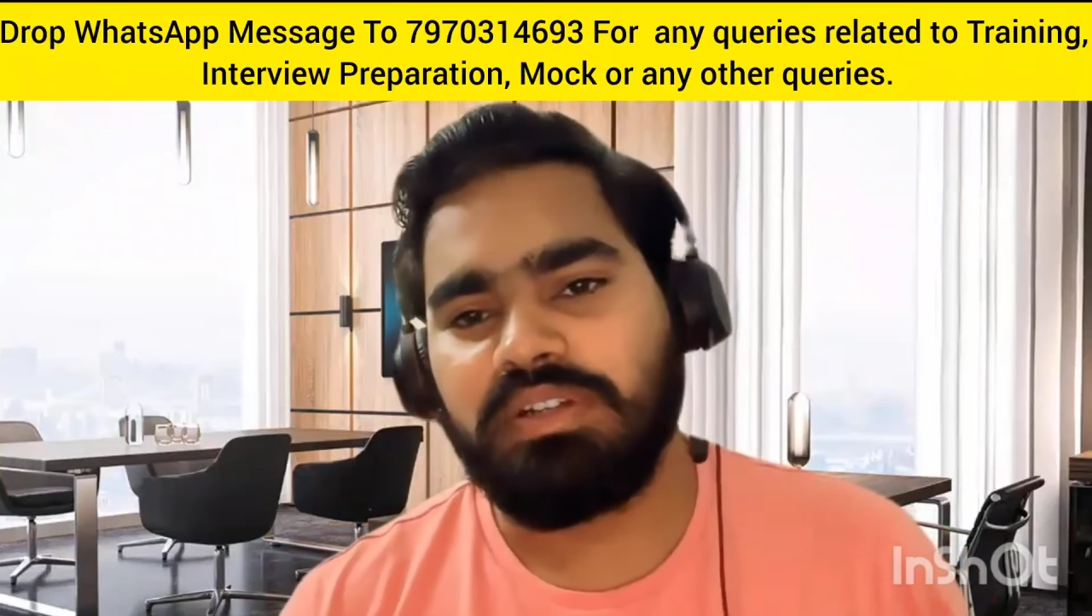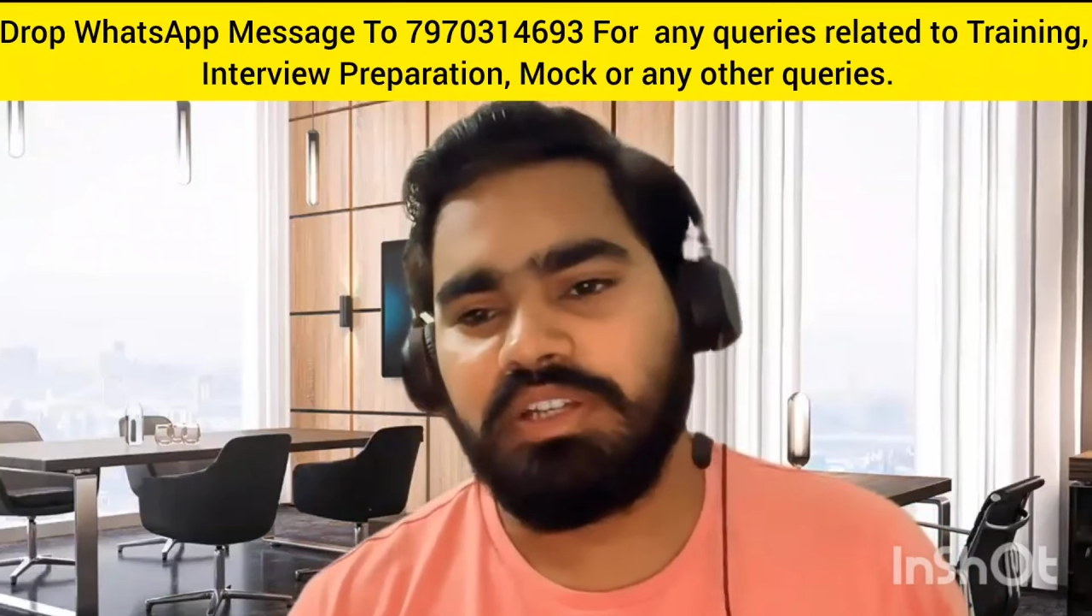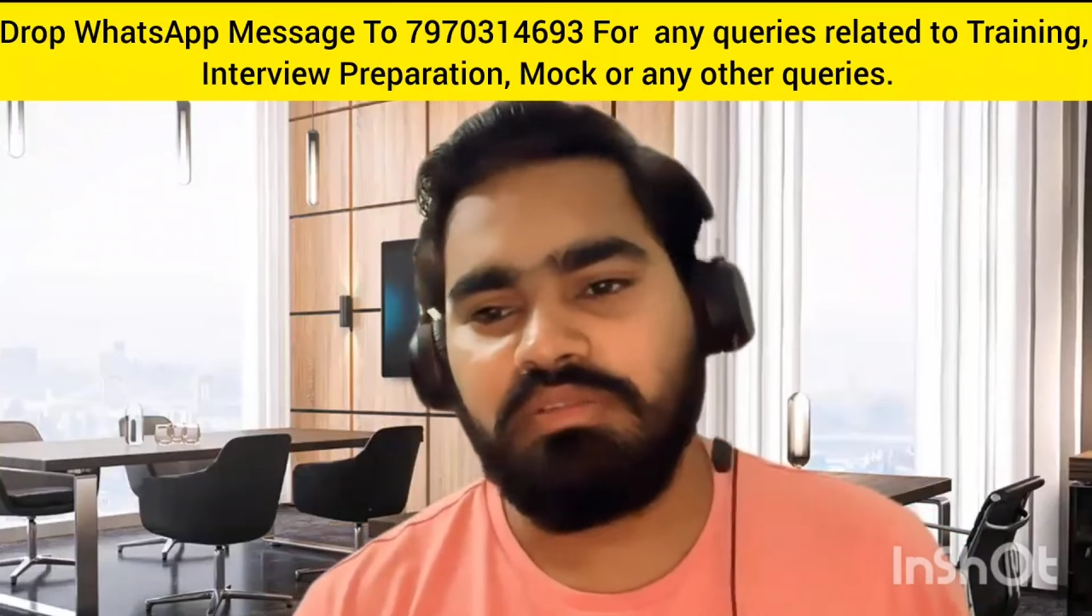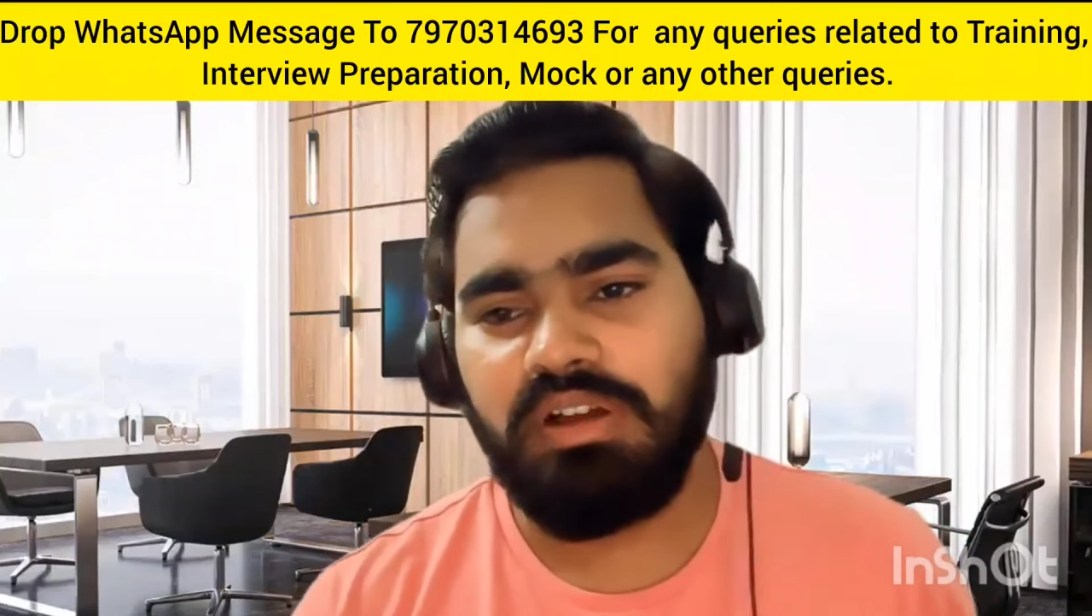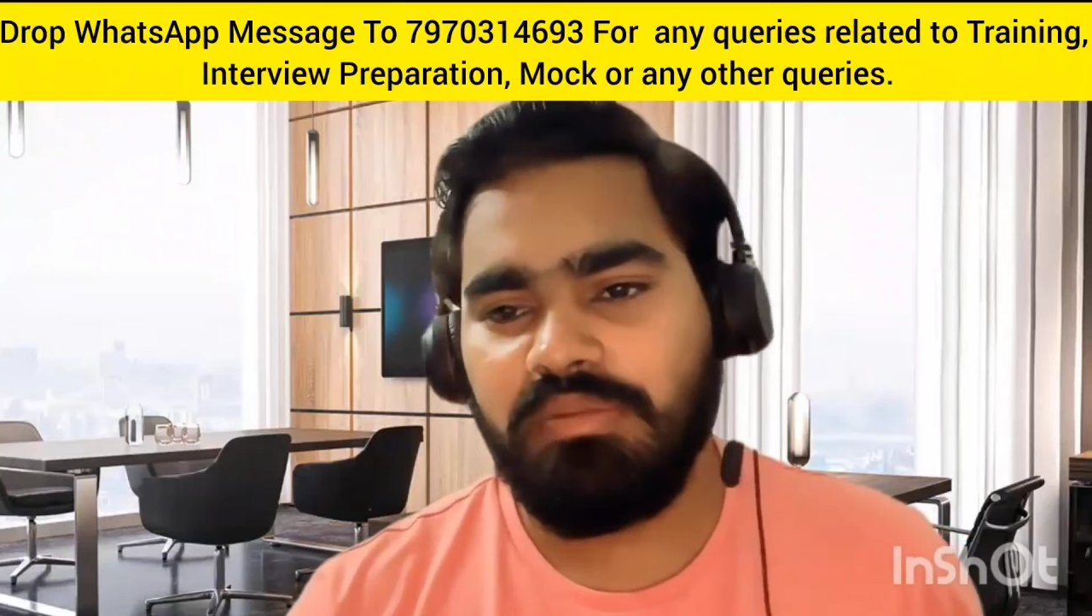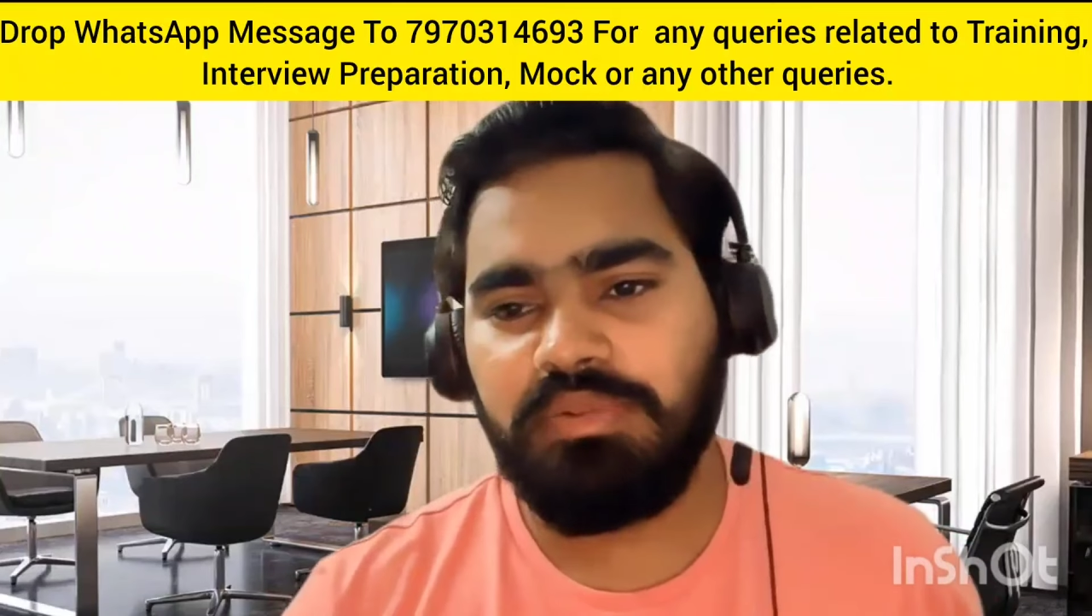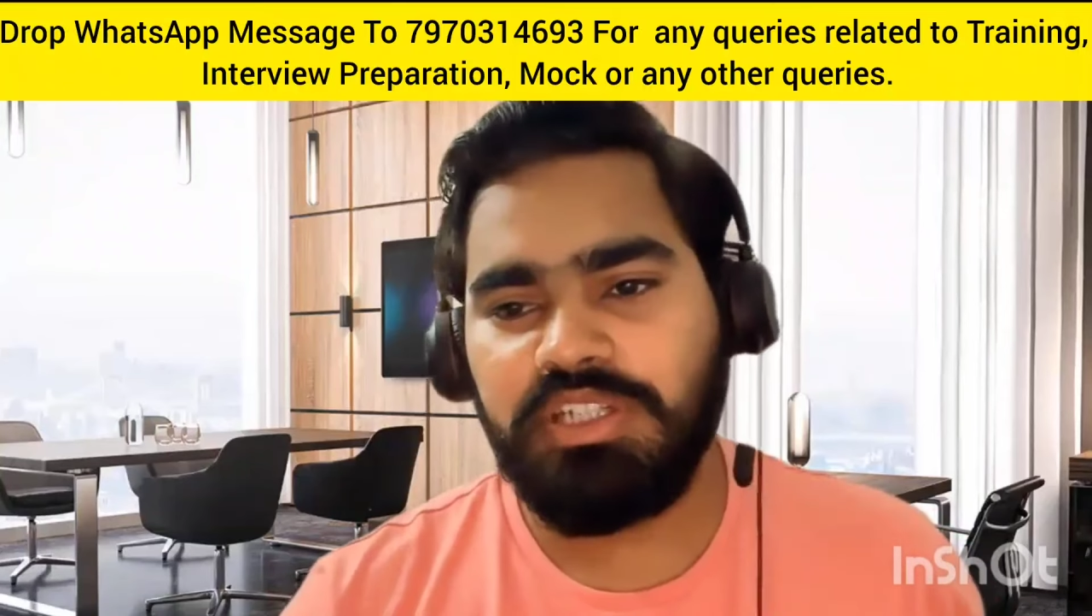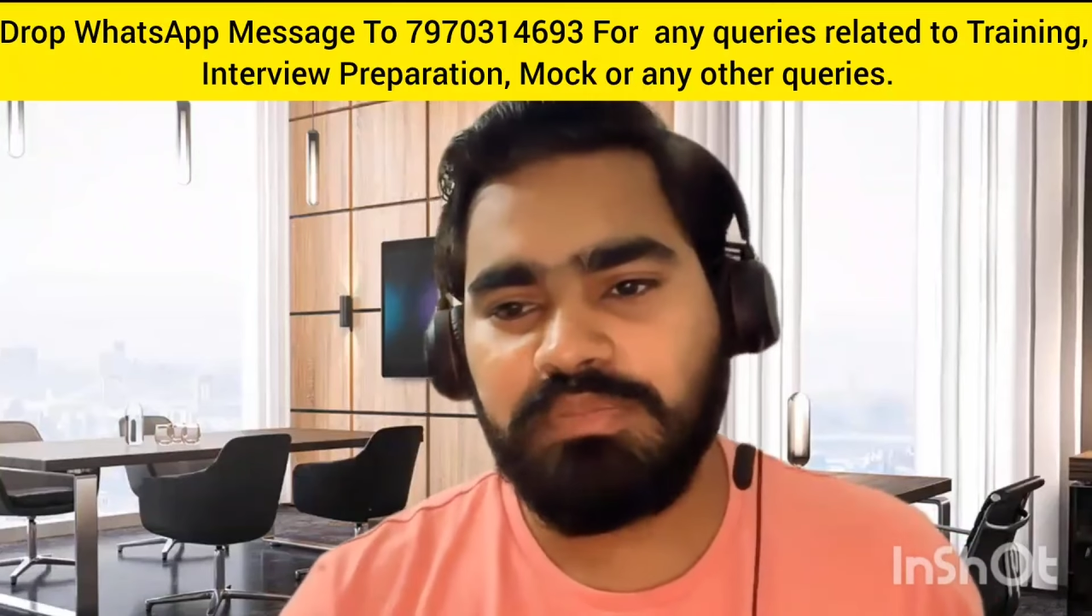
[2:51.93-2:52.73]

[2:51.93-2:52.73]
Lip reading: You have this